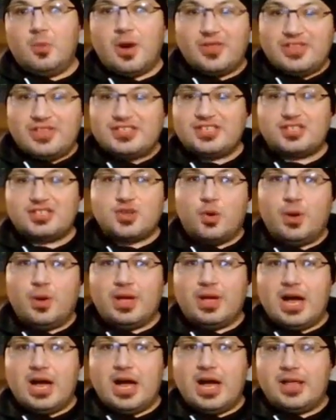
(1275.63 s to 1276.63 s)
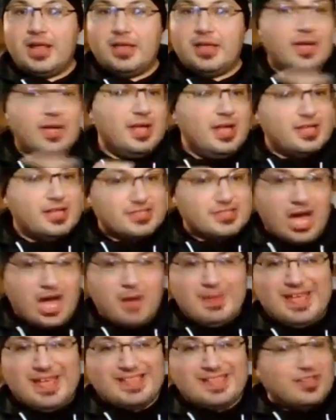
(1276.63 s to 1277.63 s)
While this is going on,
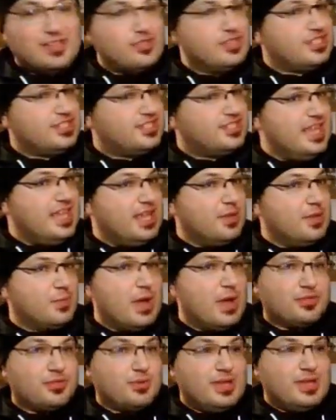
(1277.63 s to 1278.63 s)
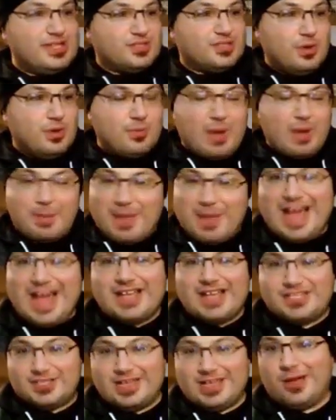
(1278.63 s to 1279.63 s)
Tommy is literally is going right
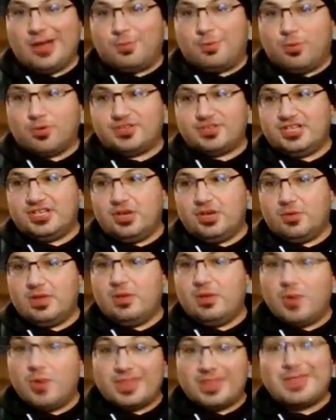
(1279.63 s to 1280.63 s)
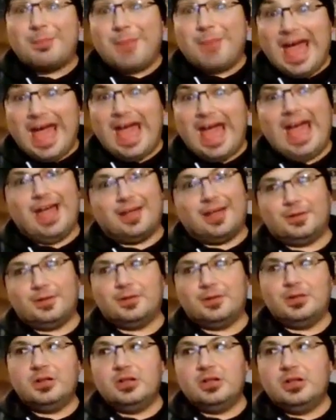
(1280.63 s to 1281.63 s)
past the airport security with the bag.
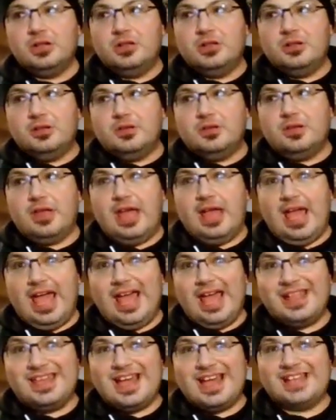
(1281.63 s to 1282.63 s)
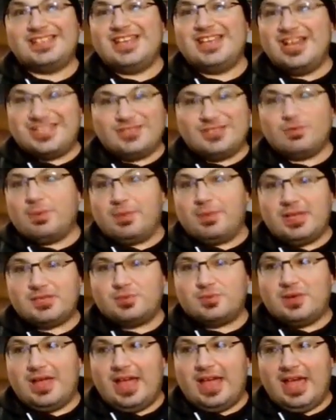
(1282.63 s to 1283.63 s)
And yes, he actually
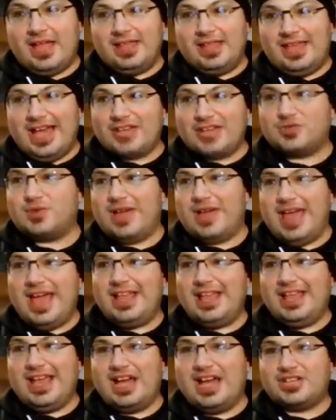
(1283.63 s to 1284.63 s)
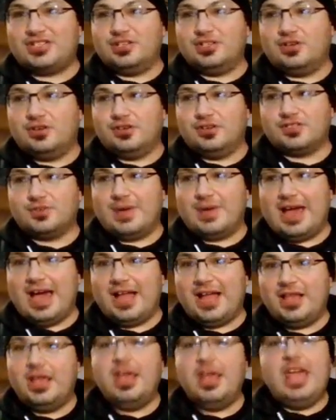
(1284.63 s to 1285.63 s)
replaced, and the extra head he actually also
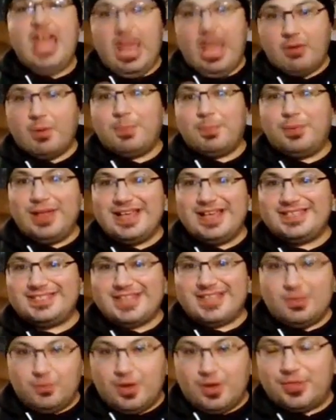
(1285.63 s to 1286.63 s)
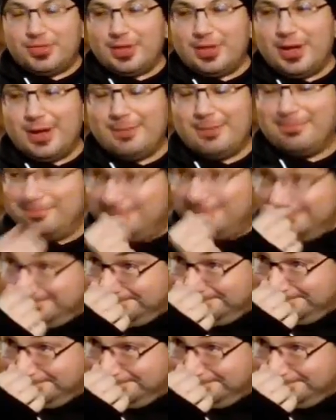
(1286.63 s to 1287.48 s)
had, he replaced it with the